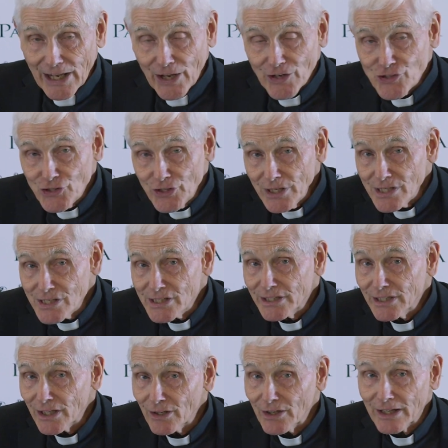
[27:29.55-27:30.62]
And she is
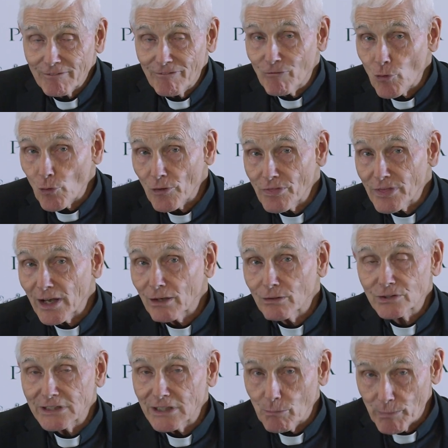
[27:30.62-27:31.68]
telling four
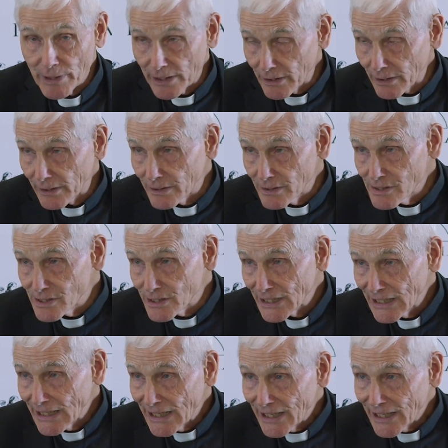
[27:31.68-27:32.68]
thousand Americans,